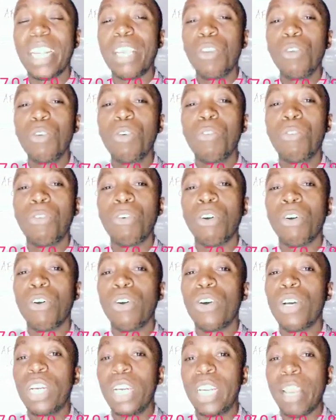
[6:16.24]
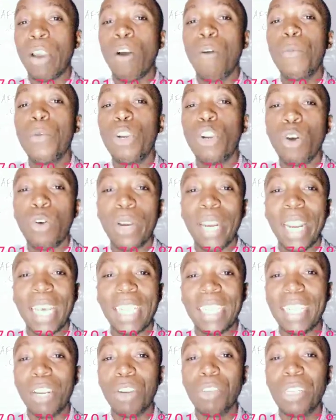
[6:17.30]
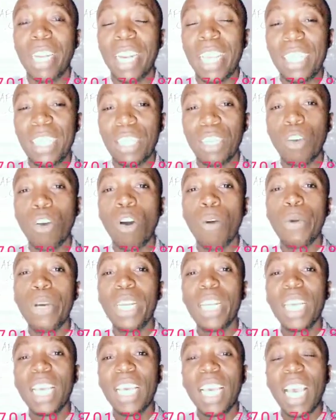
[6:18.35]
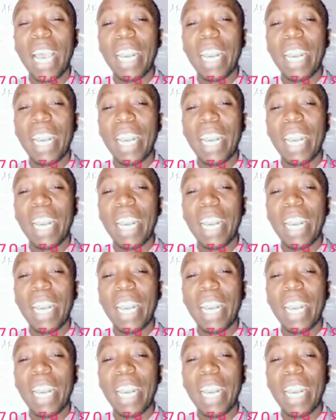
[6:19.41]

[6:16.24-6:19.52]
They look for the hormone known as the luteinizing hormone.